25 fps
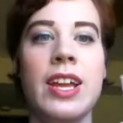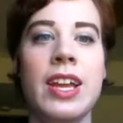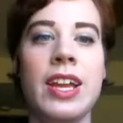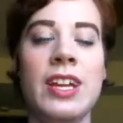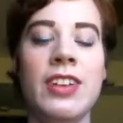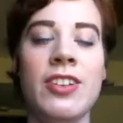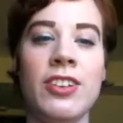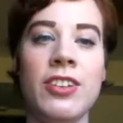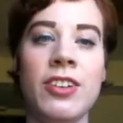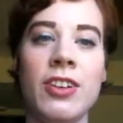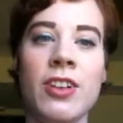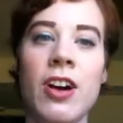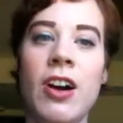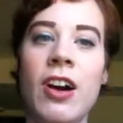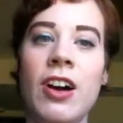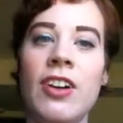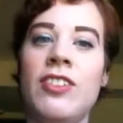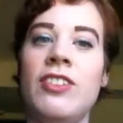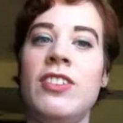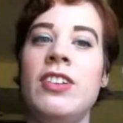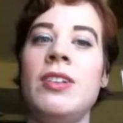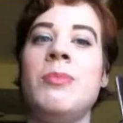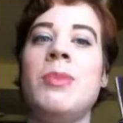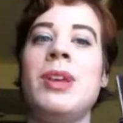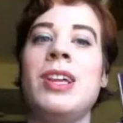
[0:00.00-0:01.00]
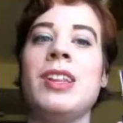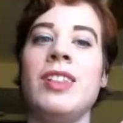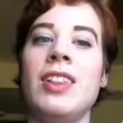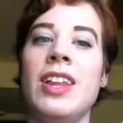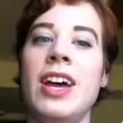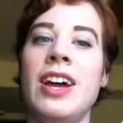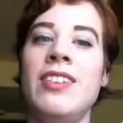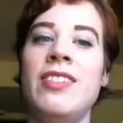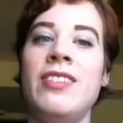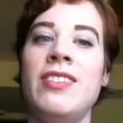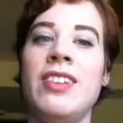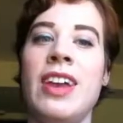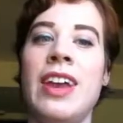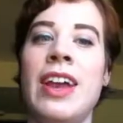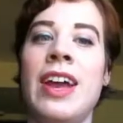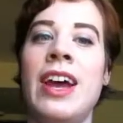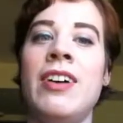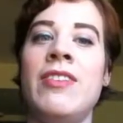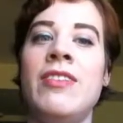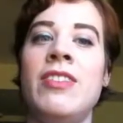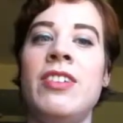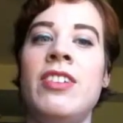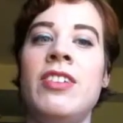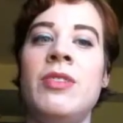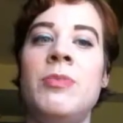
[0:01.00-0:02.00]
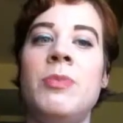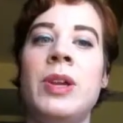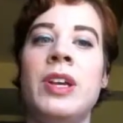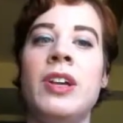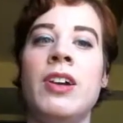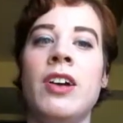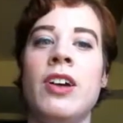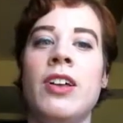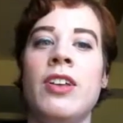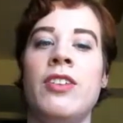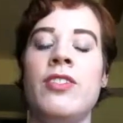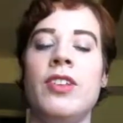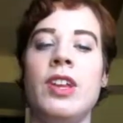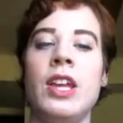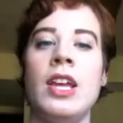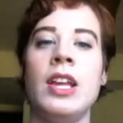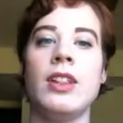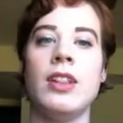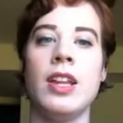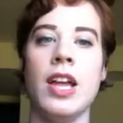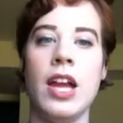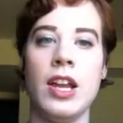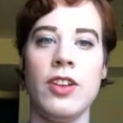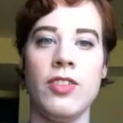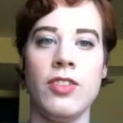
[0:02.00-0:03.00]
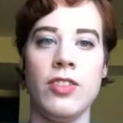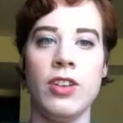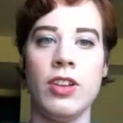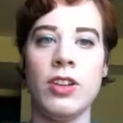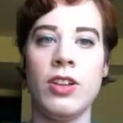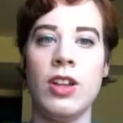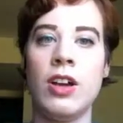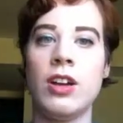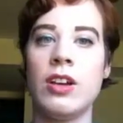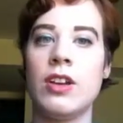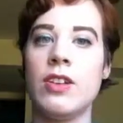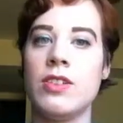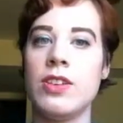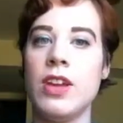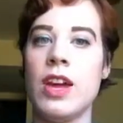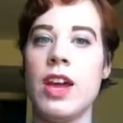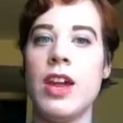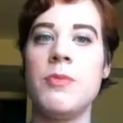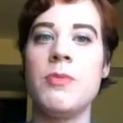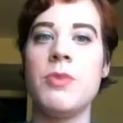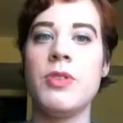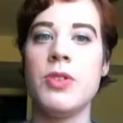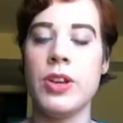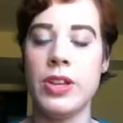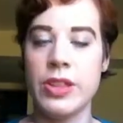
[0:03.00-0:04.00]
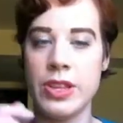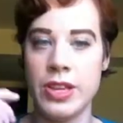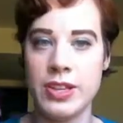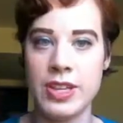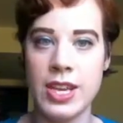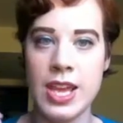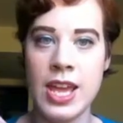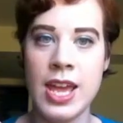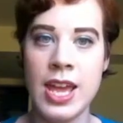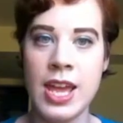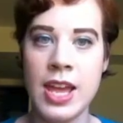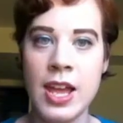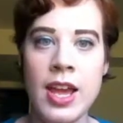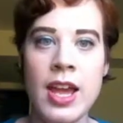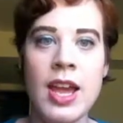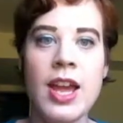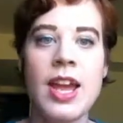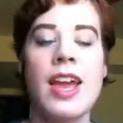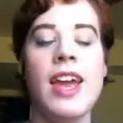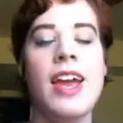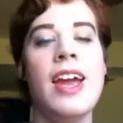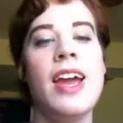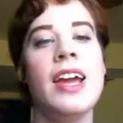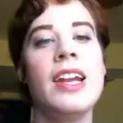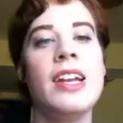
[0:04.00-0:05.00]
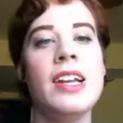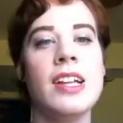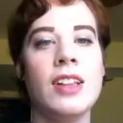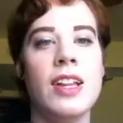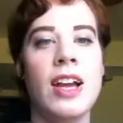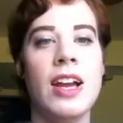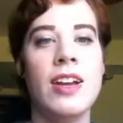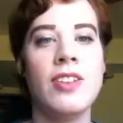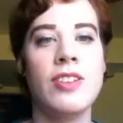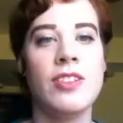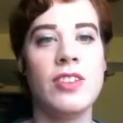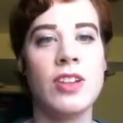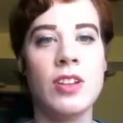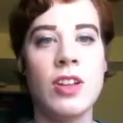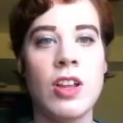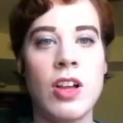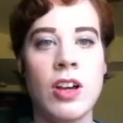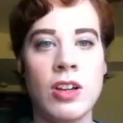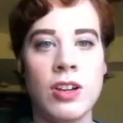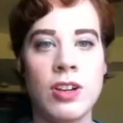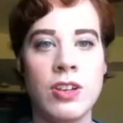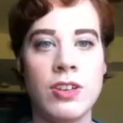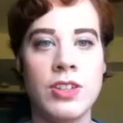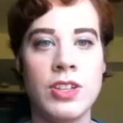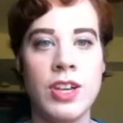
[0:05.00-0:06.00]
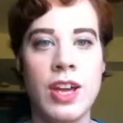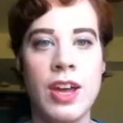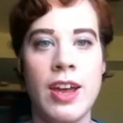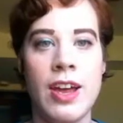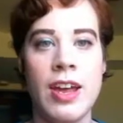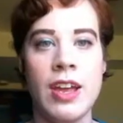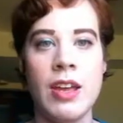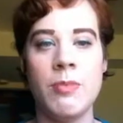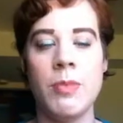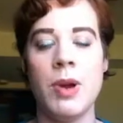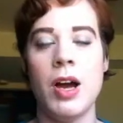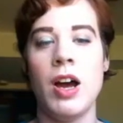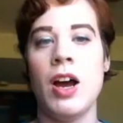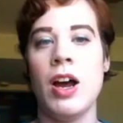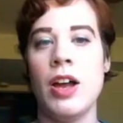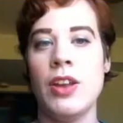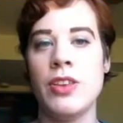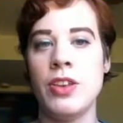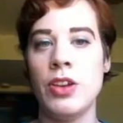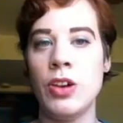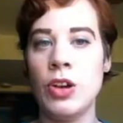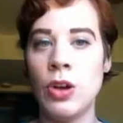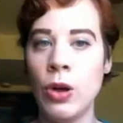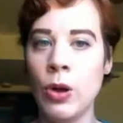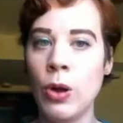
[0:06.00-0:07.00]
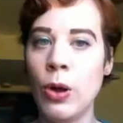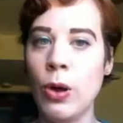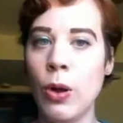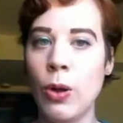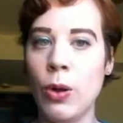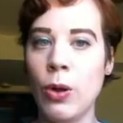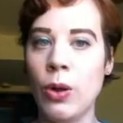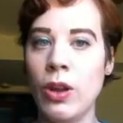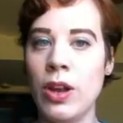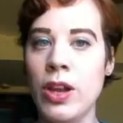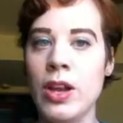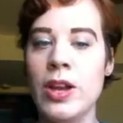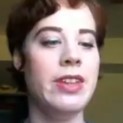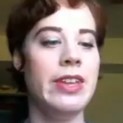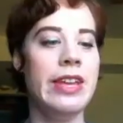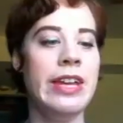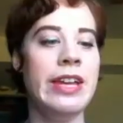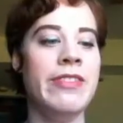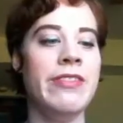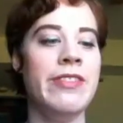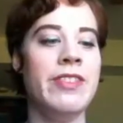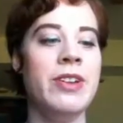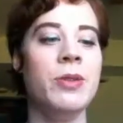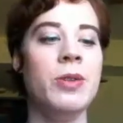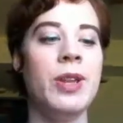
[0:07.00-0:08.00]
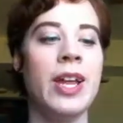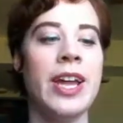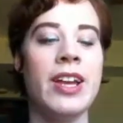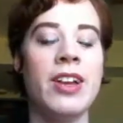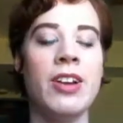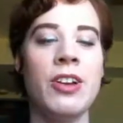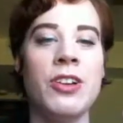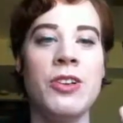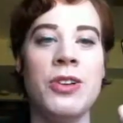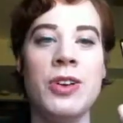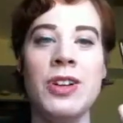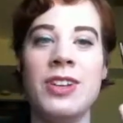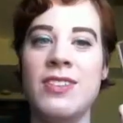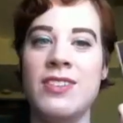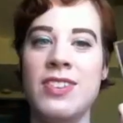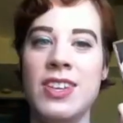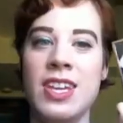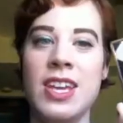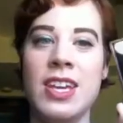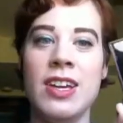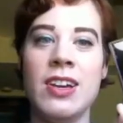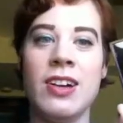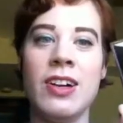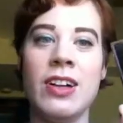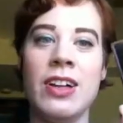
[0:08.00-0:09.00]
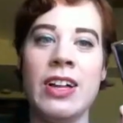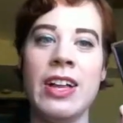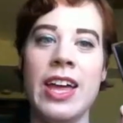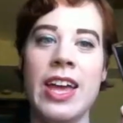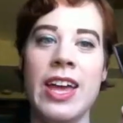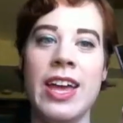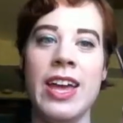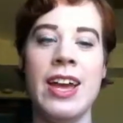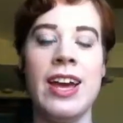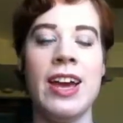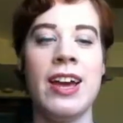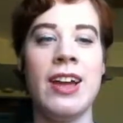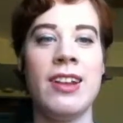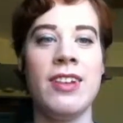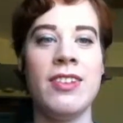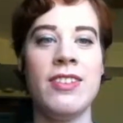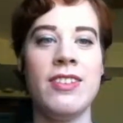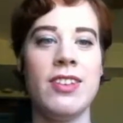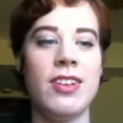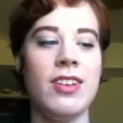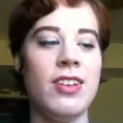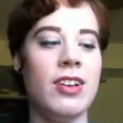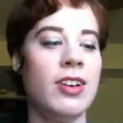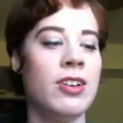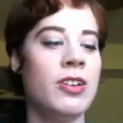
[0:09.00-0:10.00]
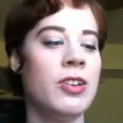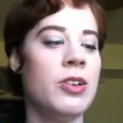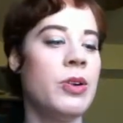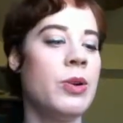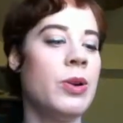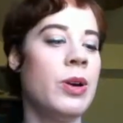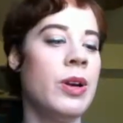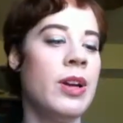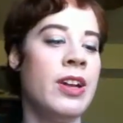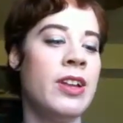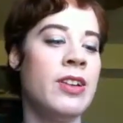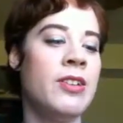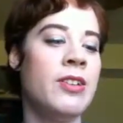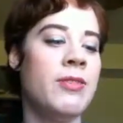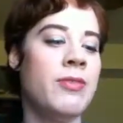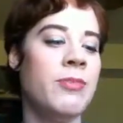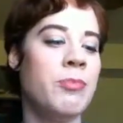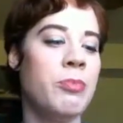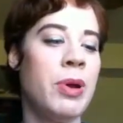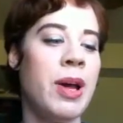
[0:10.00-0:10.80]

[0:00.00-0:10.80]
it's costing me less to have this because it lasts a longer time during the day and it lasts a longer time on the whole. If you like a good deal and a good